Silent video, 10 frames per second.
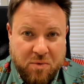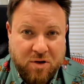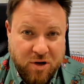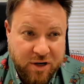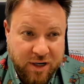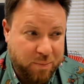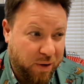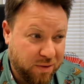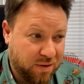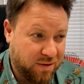good at
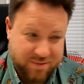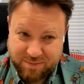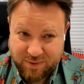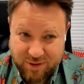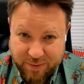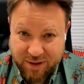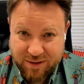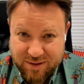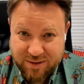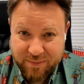both, to be
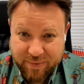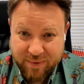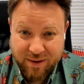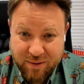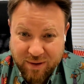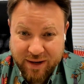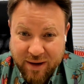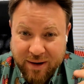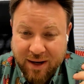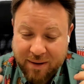honest. I thought like,
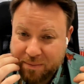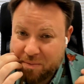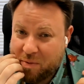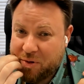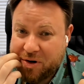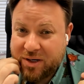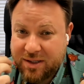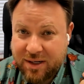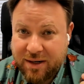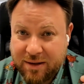oh yeah, I'm a pretty good
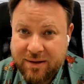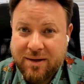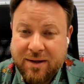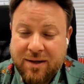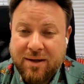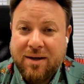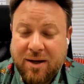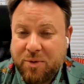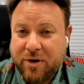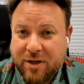designer.
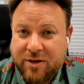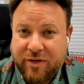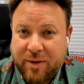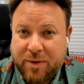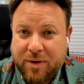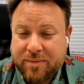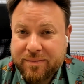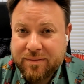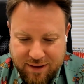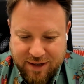I'm a pretty good developer.
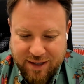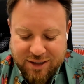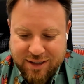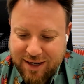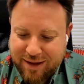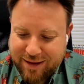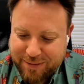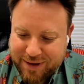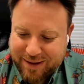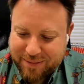Actually, now that I'm
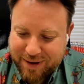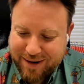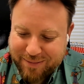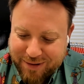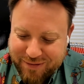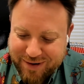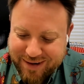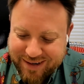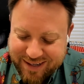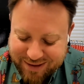thinking about it, I'm not very
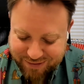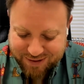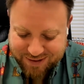good at either of those